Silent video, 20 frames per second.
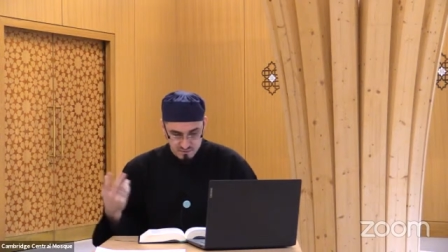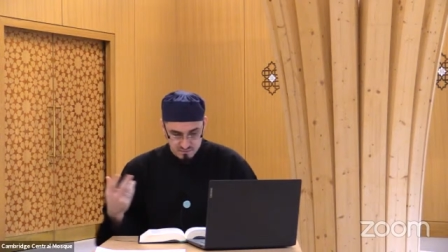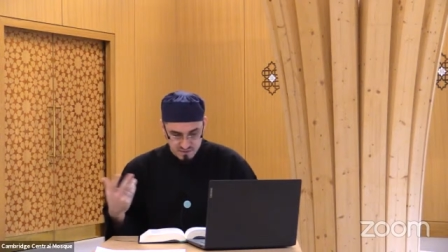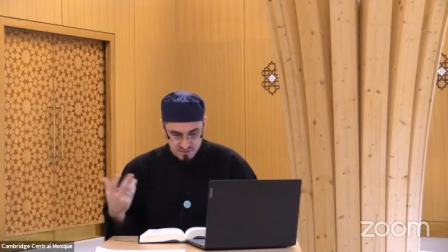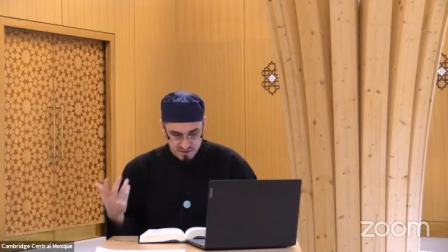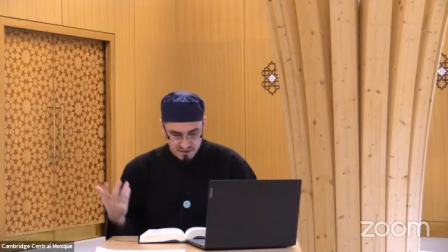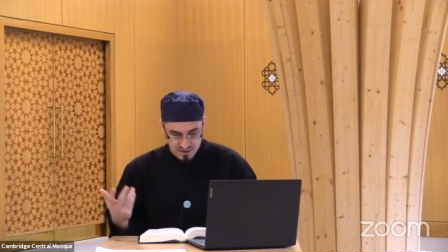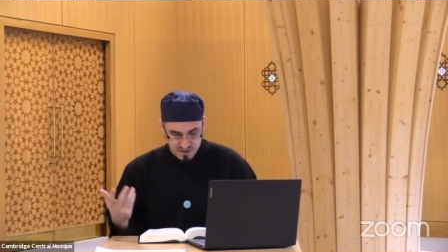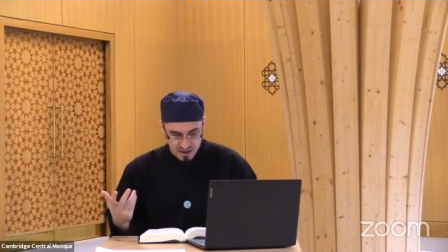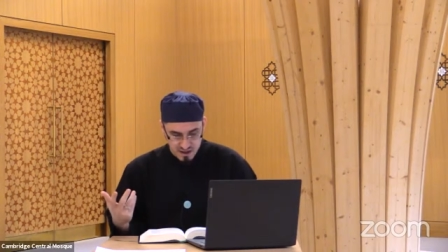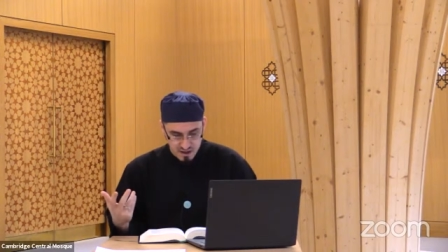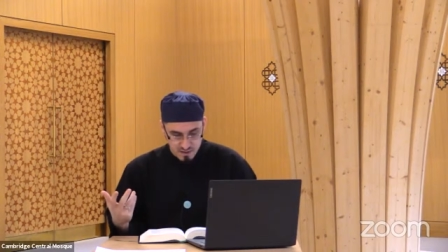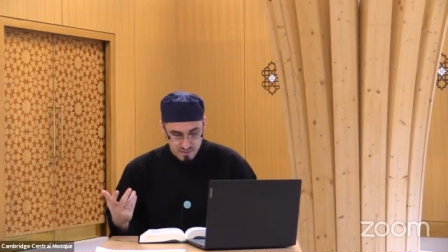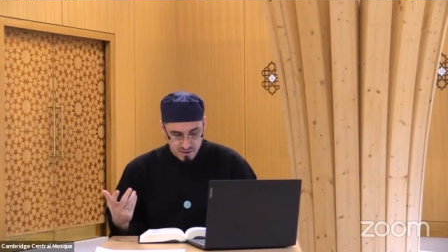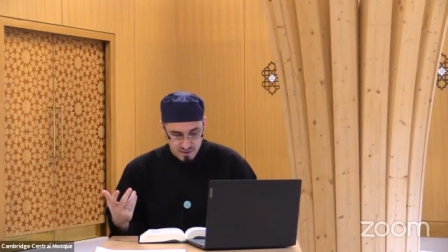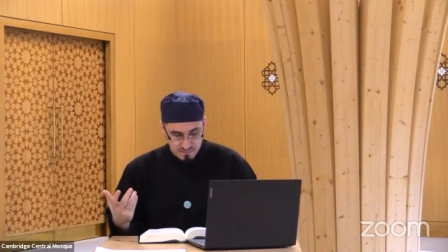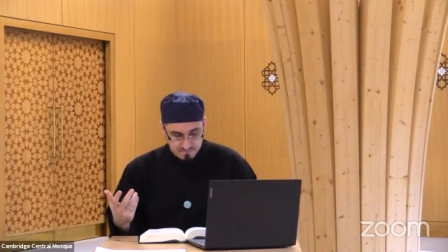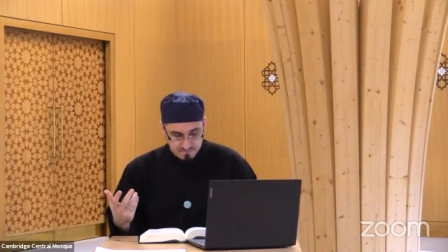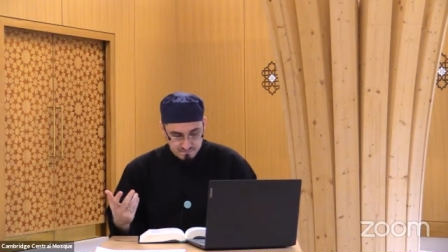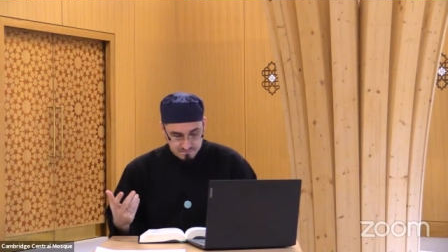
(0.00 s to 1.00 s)
from the
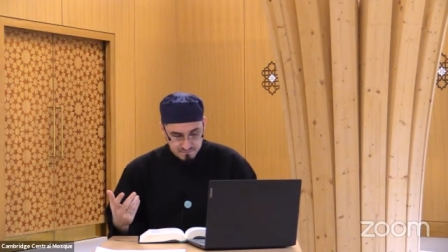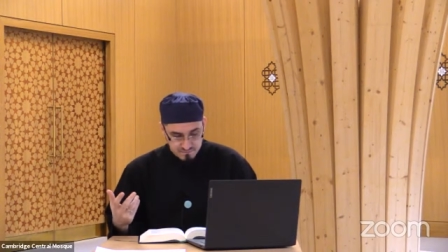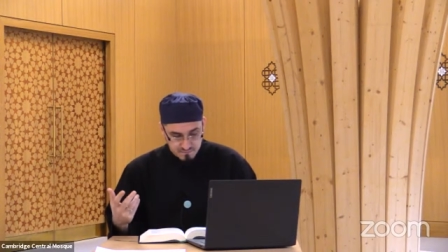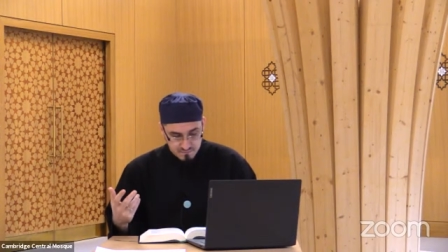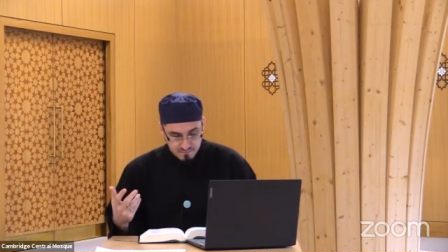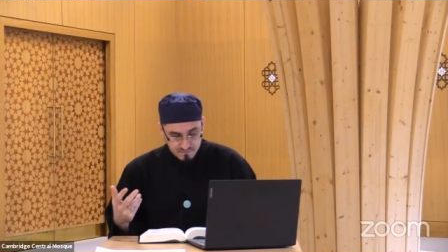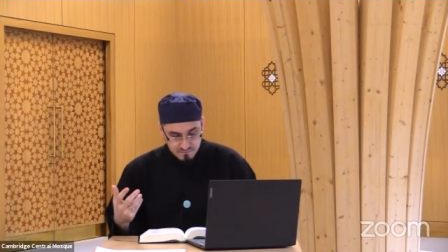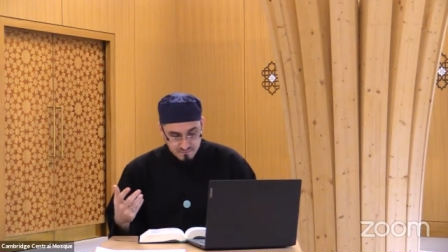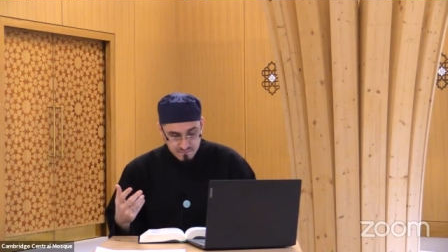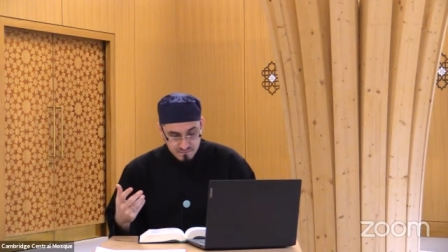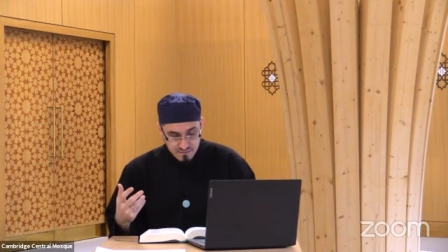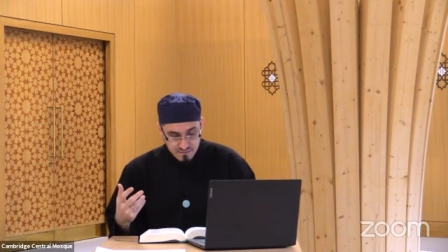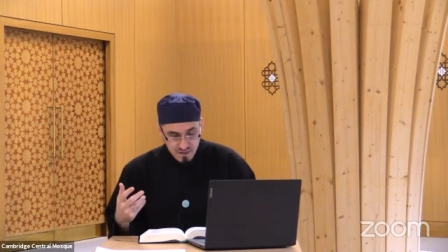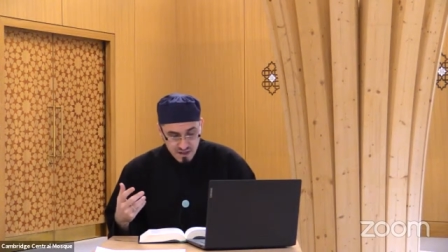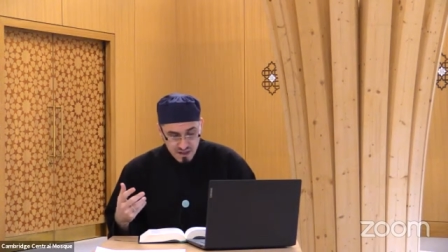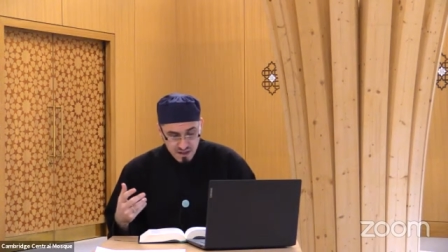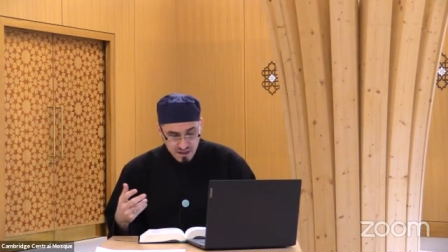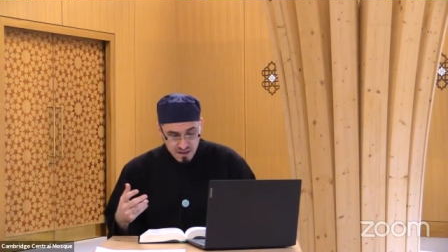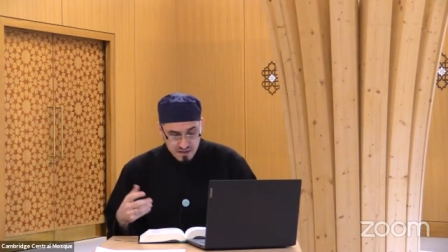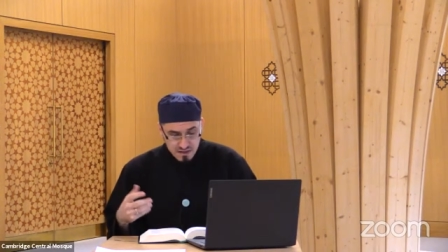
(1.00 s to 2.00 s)
sahaba
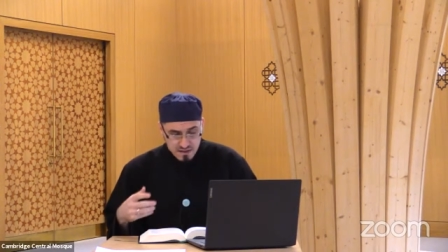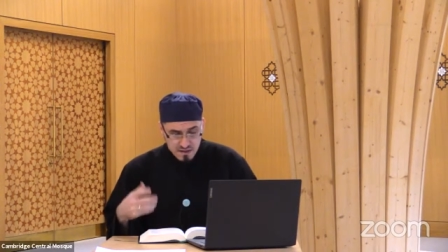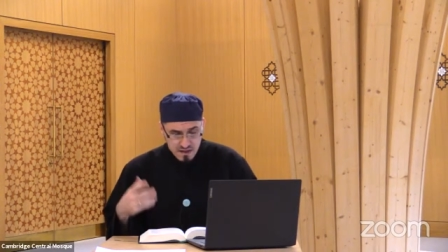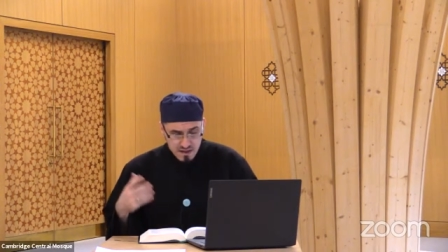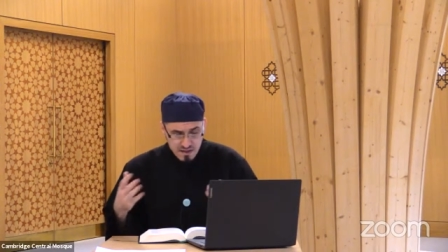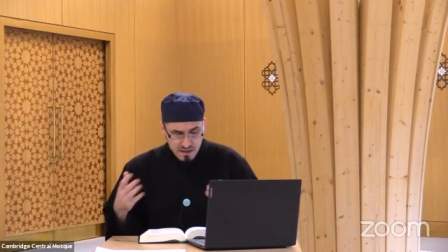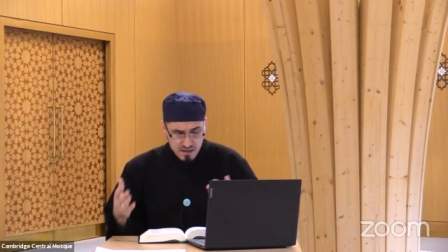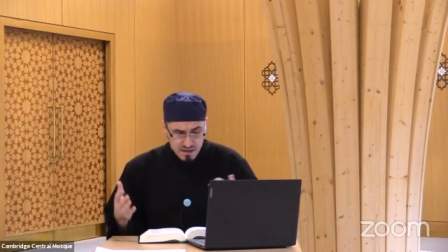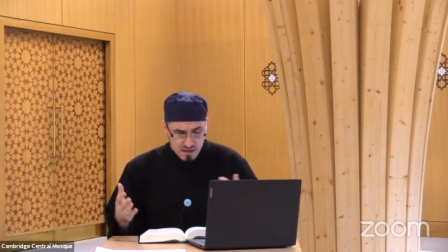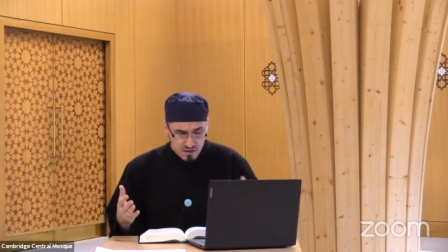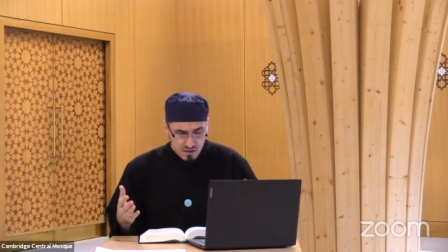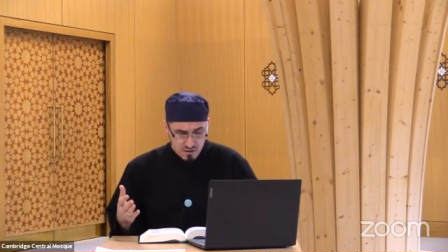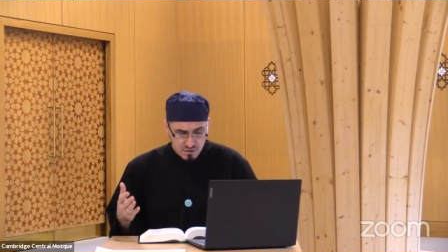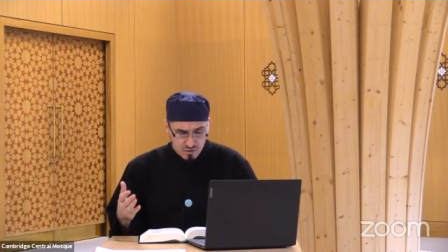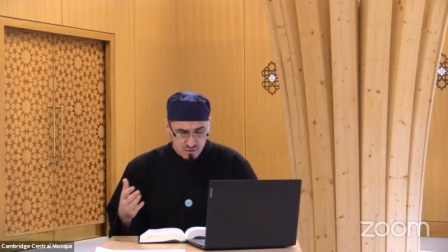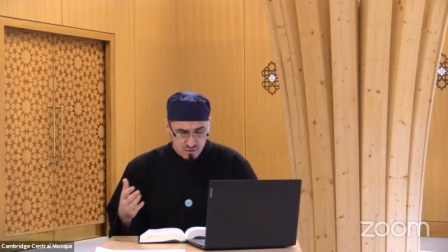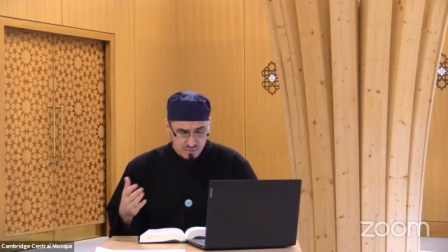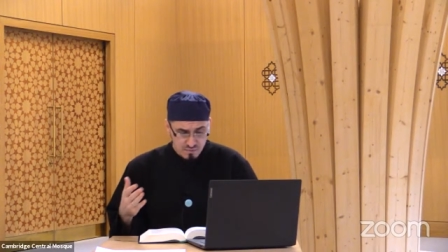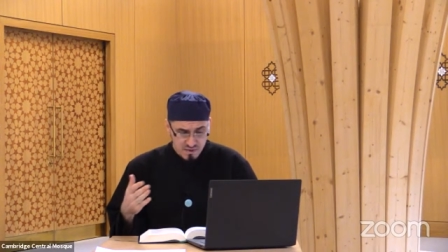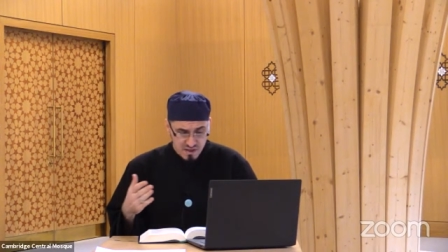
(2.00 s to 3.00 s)
thinking
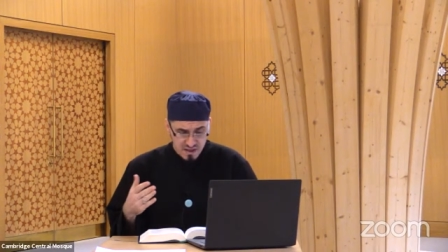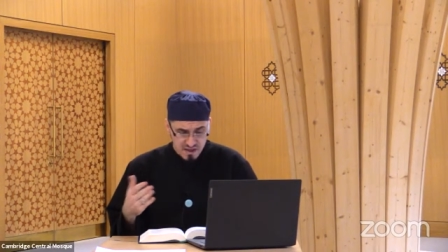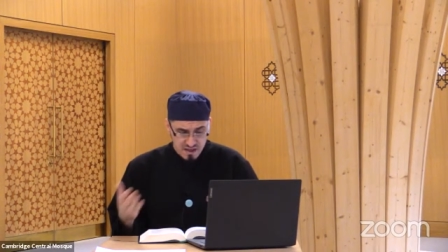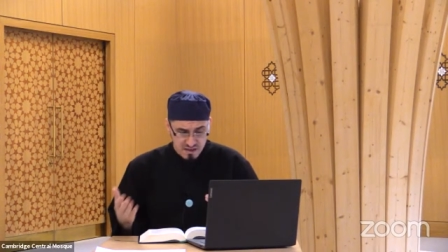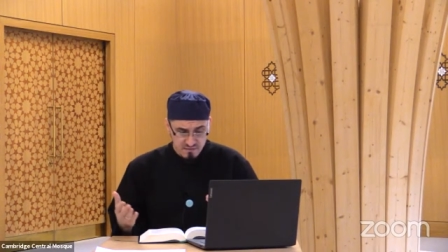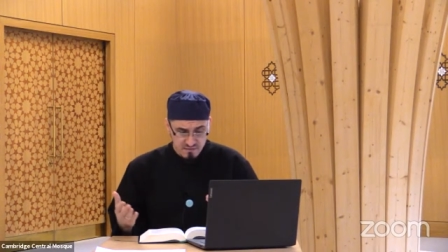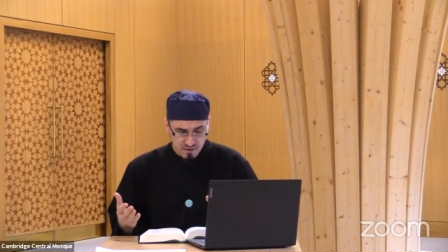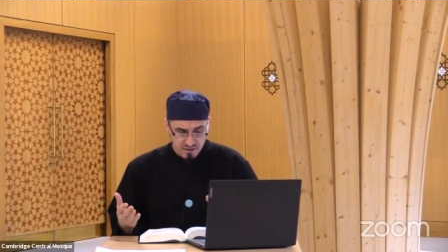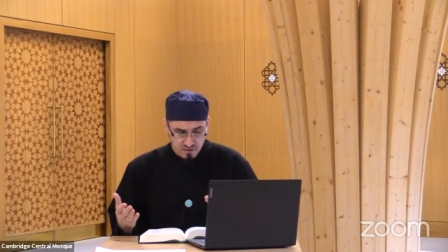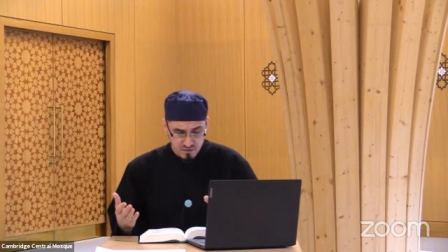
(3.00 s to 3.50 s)
not to be an evil